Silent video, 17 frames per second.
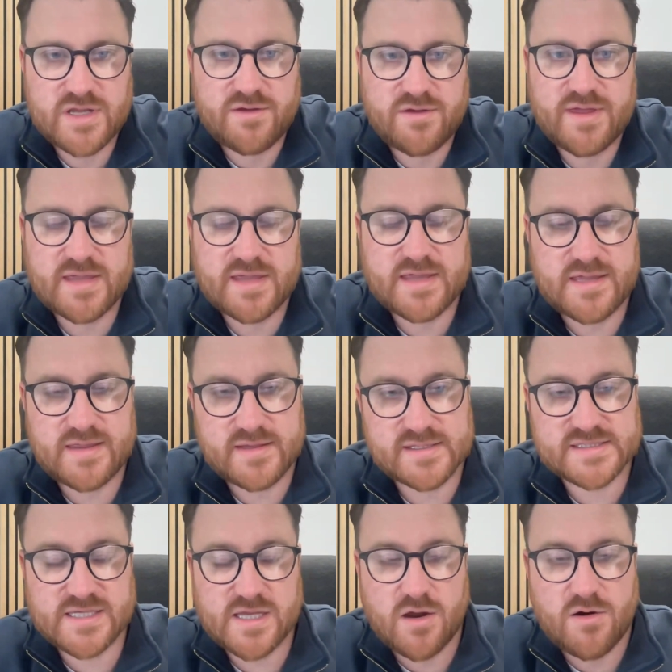doing in
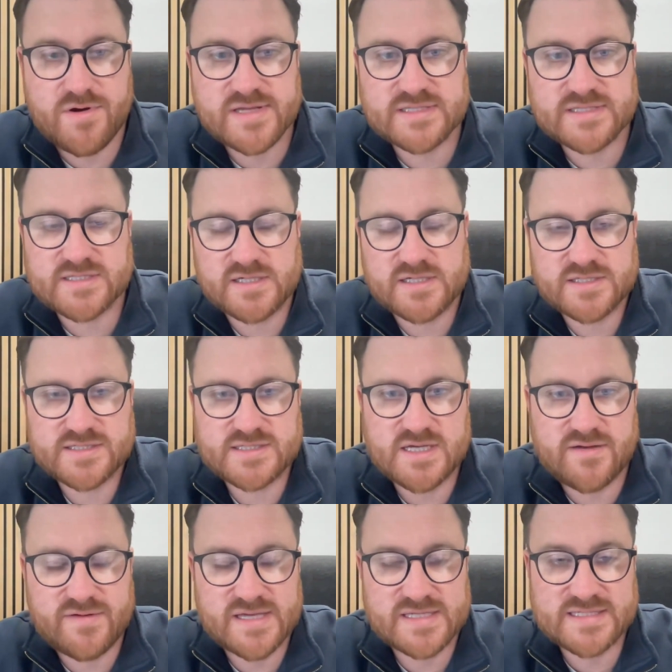the CRO Insight
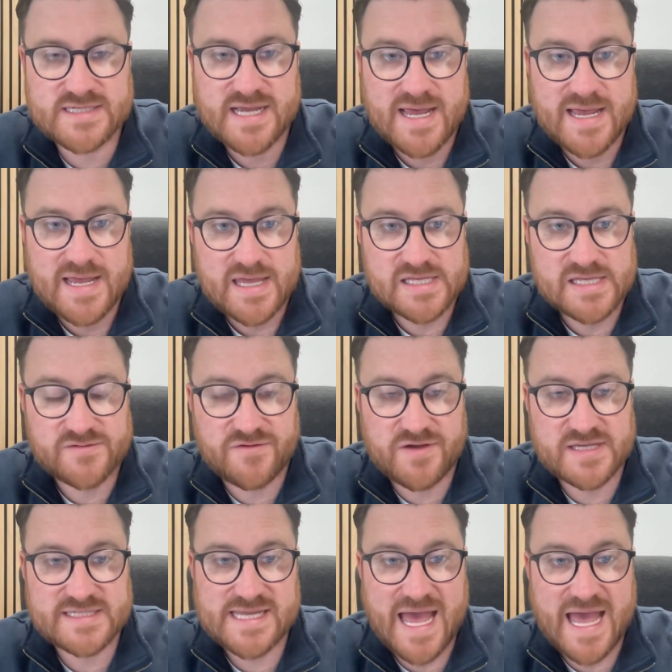service is
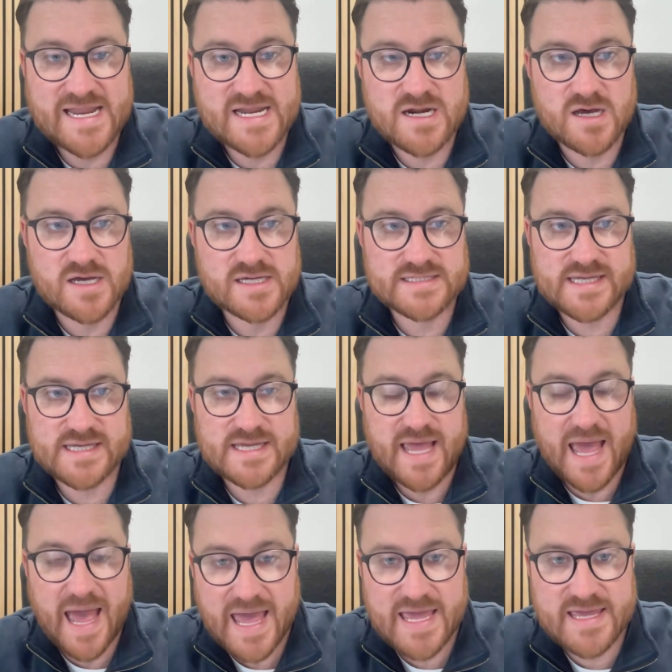firstly
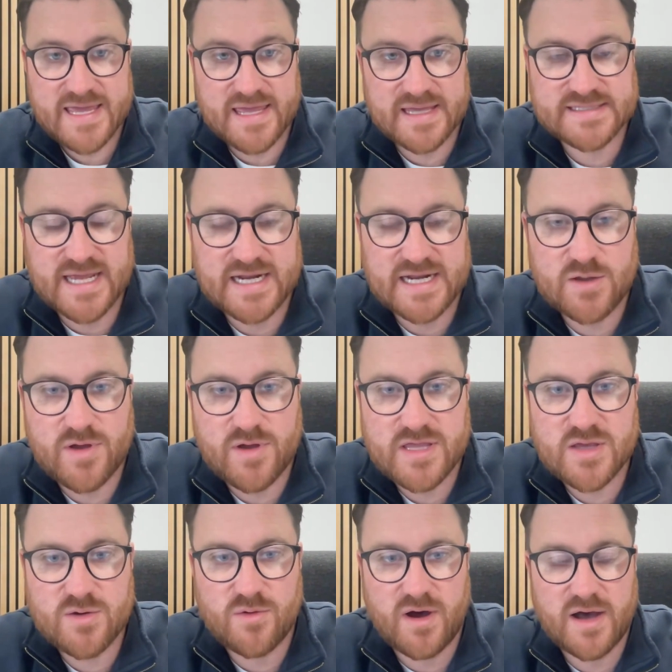analyzing exactly where
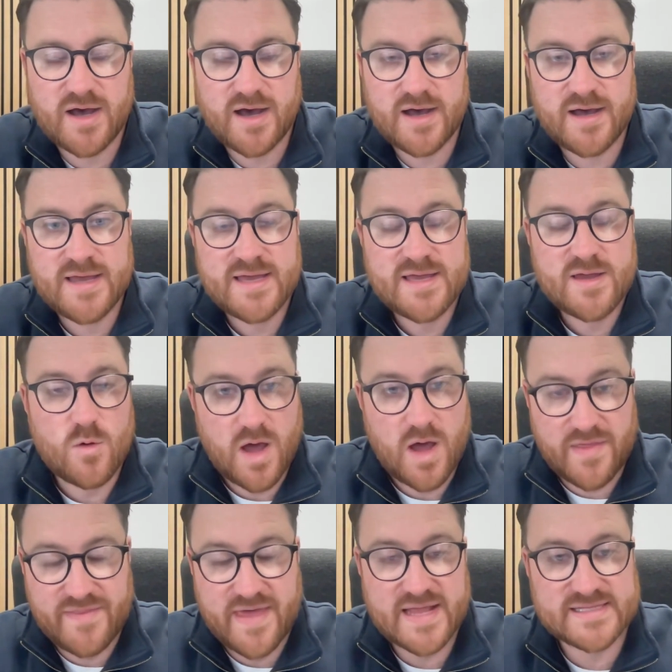you are,
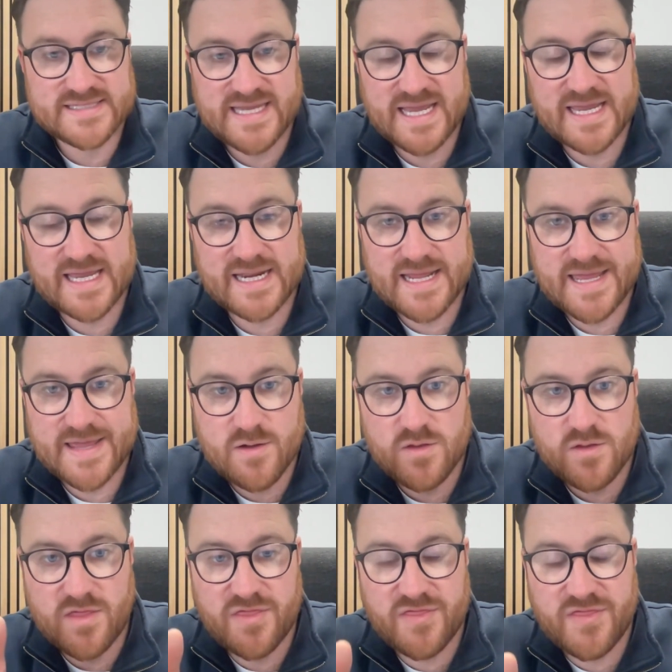and then
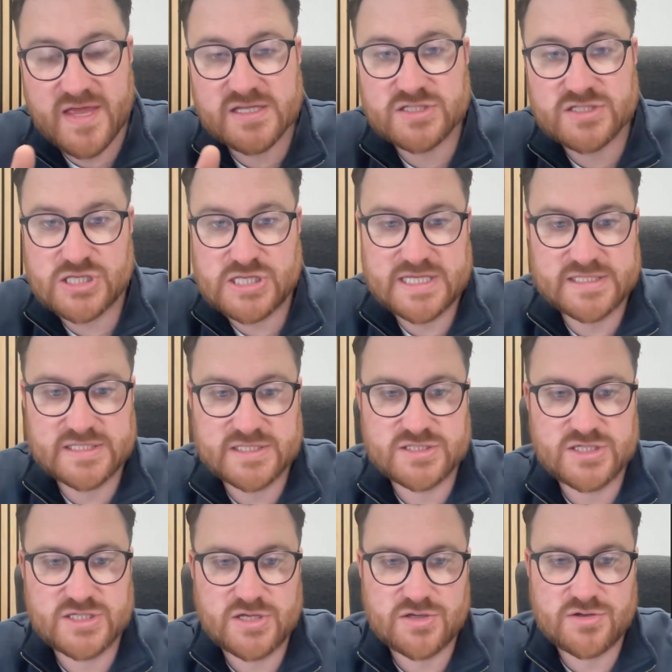secondly, the things that you need
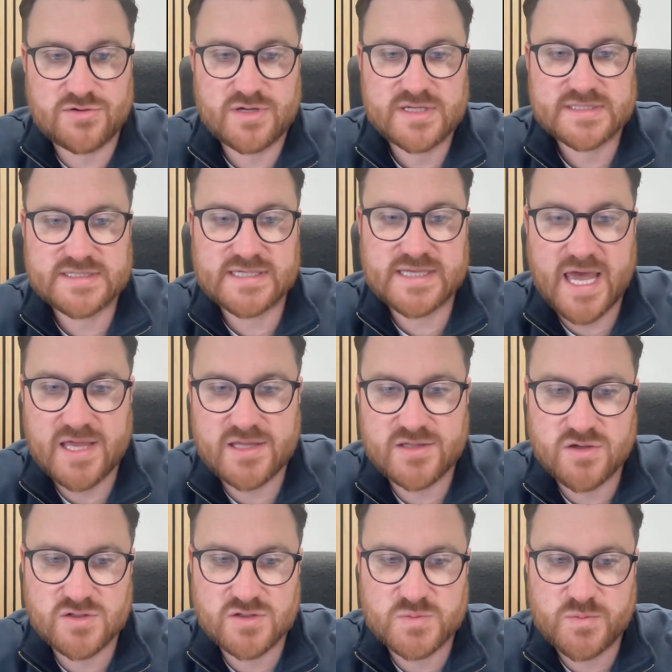to do to
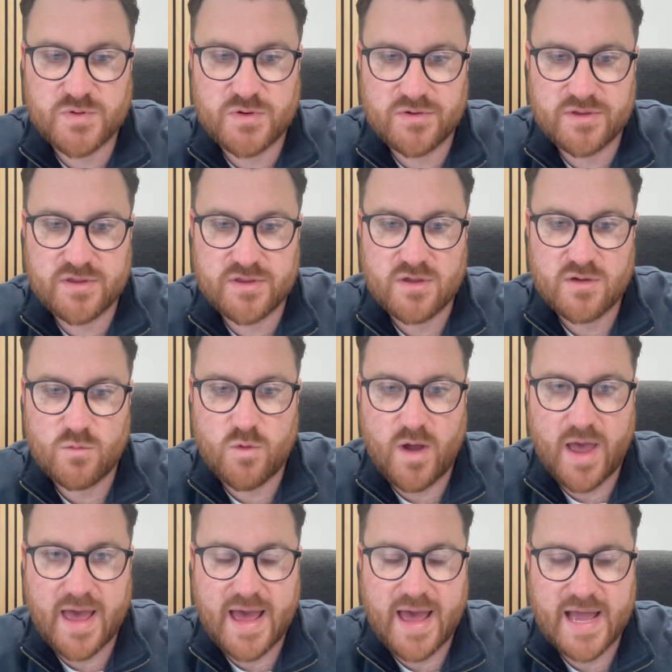get you to a point
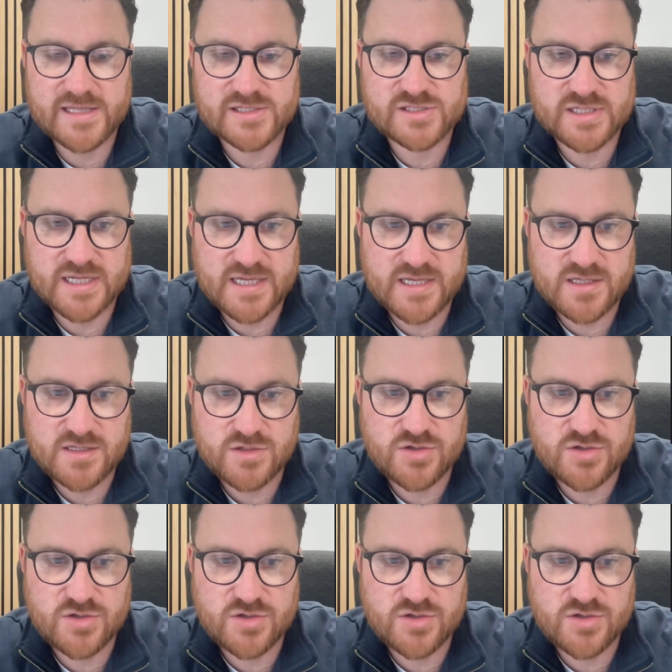where actually